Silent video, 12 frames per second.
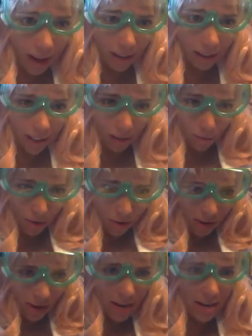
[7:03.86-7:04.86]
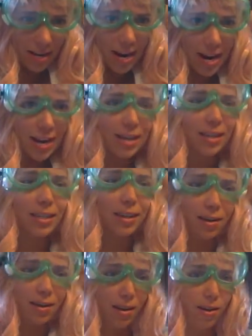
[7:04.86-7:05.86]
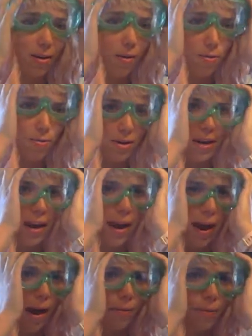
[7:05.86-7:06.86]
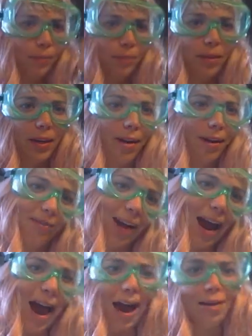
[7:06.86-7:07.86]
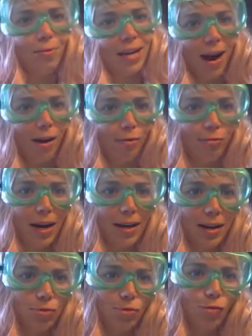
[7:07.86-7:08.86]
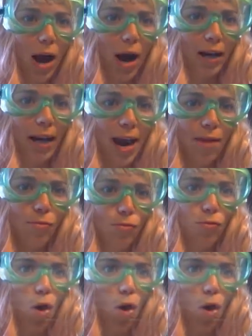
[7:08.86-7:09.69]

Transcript: look so good in these. Oh yeah. All right, we are ready to rock and